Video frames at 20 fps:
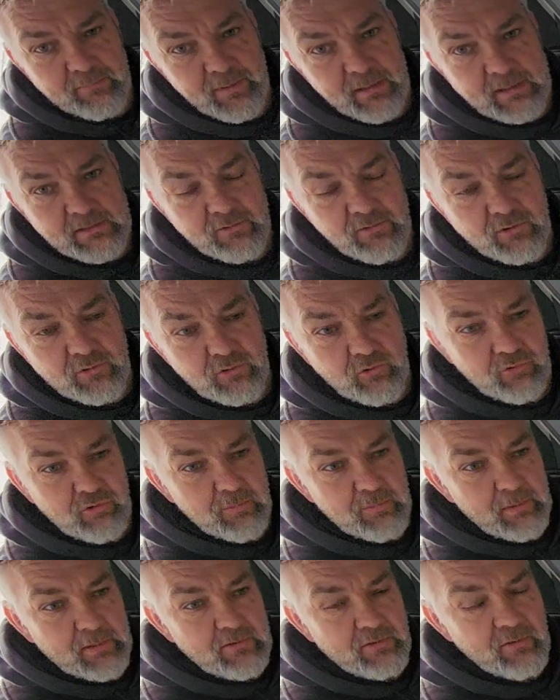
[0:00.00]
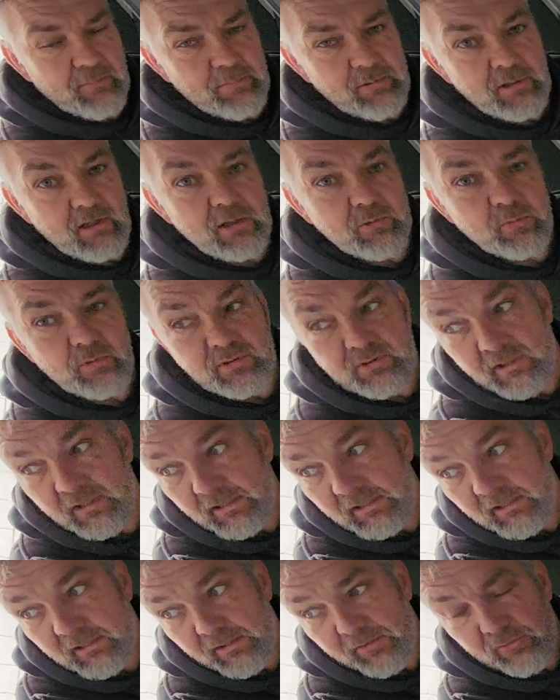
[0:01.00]
beds are just a piece of plywood
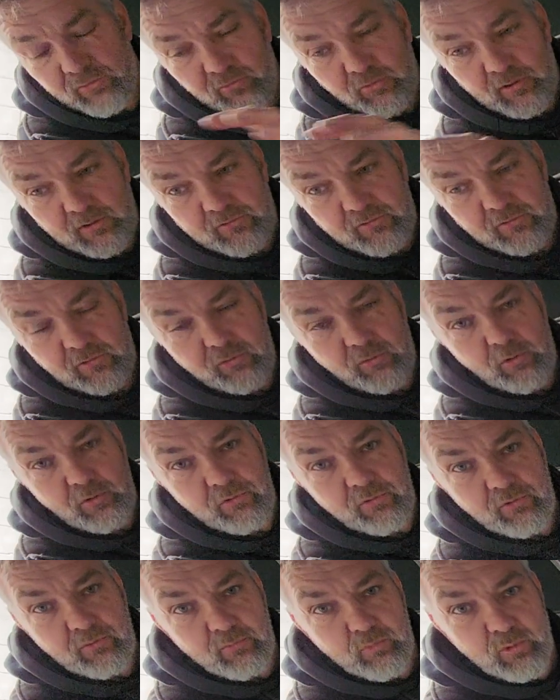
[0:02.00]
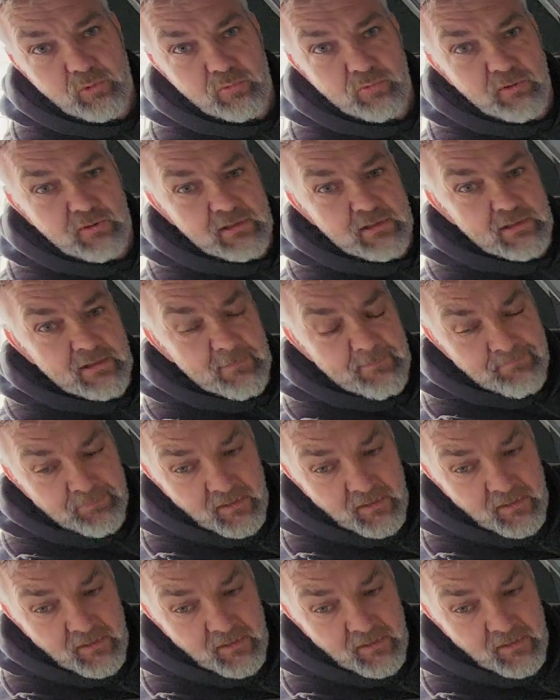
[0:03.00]
stretched across the roof here,